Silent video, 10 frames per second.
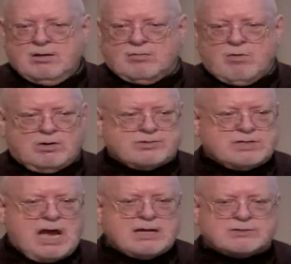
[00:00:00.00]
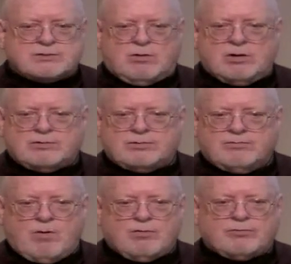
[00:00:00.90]
Of course,
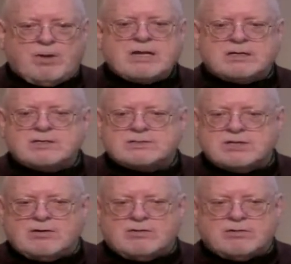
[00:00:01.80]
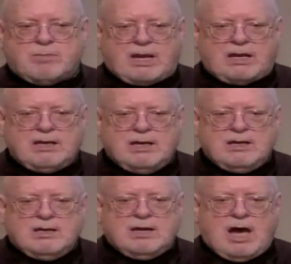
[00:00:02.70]
dinosaurs have always been considered to be
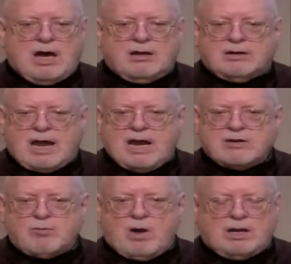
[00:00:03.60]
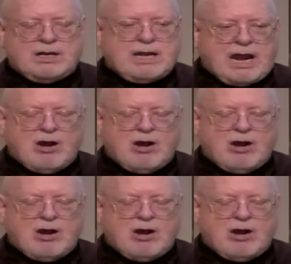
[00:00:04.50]
land-dwelling,